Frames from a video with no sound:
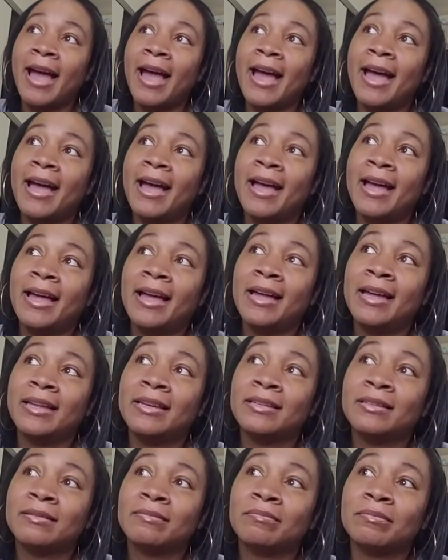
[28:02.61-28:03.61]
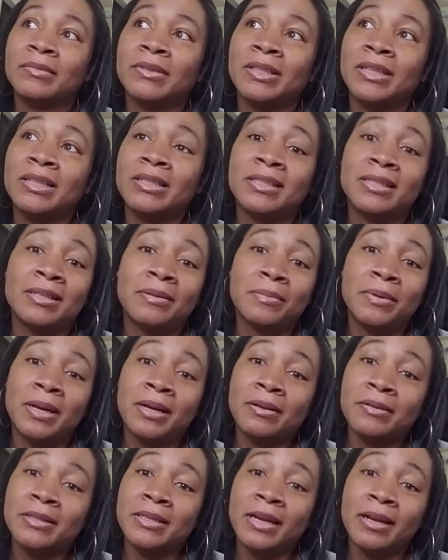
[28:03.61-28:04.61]
And let's see what
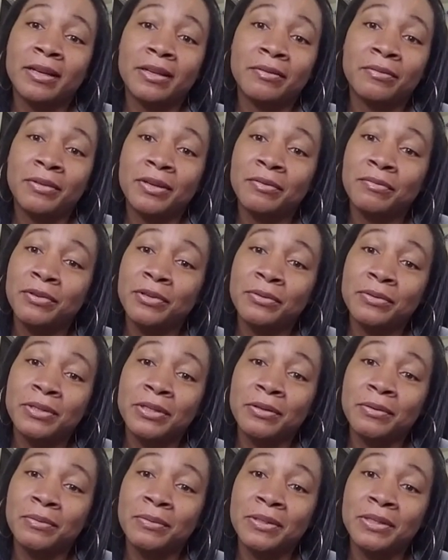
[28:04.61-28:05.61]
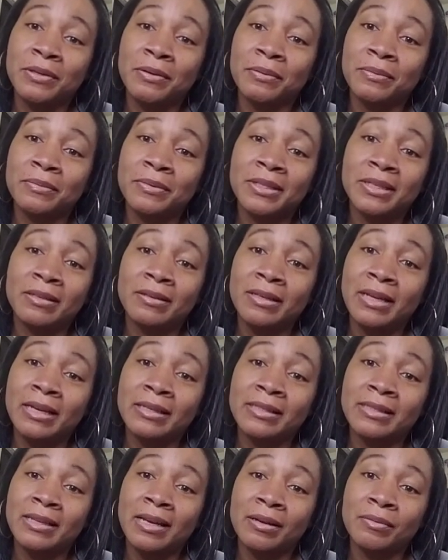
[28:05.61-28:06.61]
else I can review too. So till
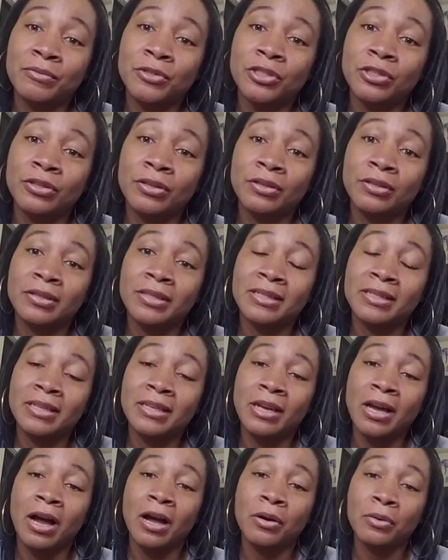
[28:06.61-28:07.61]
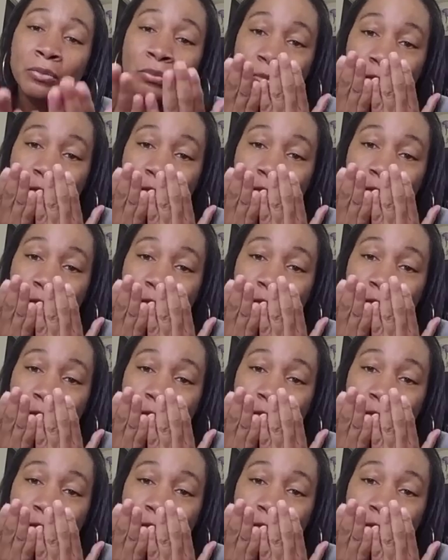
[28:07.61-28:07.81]
next time, Shugs, see y'all.